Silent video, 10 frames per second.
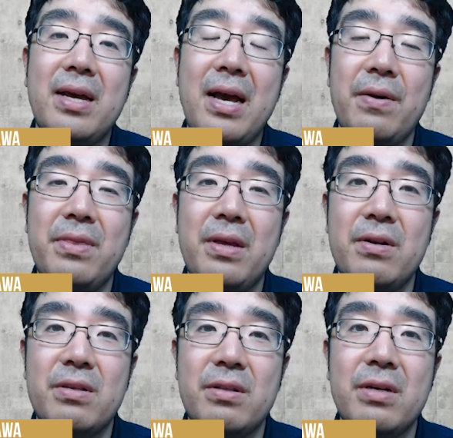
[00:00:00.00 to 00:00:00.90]
out there
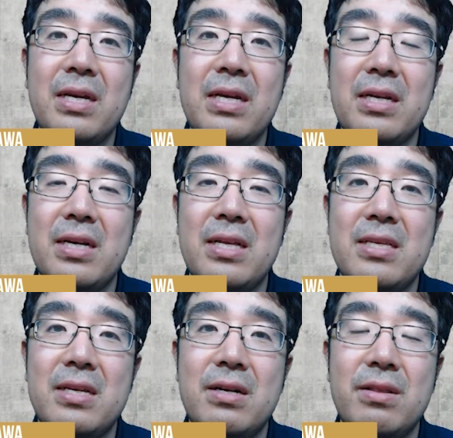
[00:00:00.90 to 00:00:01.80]
is looking to
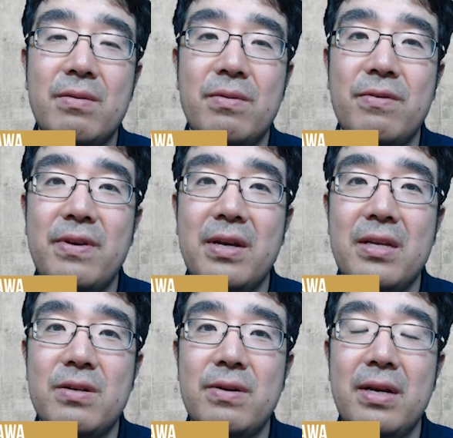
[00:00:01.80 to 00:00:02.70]
consider the roofing
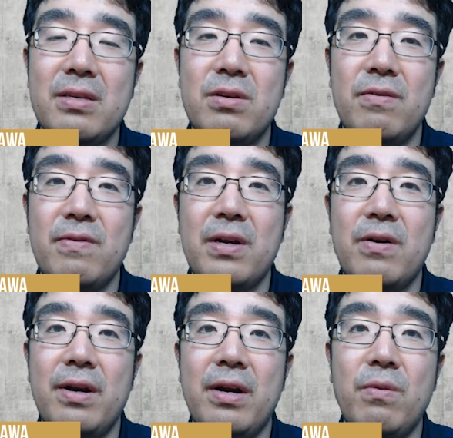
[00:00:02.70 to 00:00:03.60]
industry as sort of a
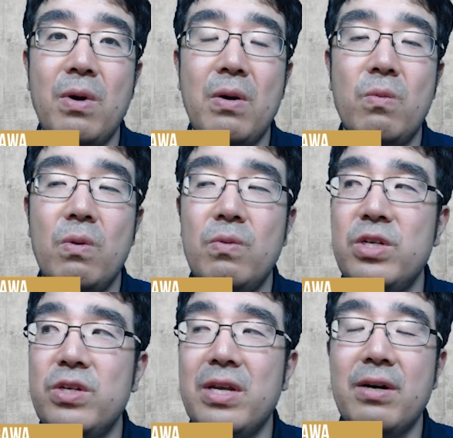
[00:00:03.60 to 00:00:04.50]
career, what would
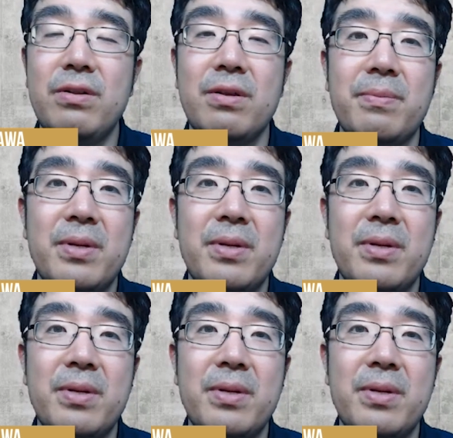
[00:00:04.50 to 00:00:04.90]
you tell them?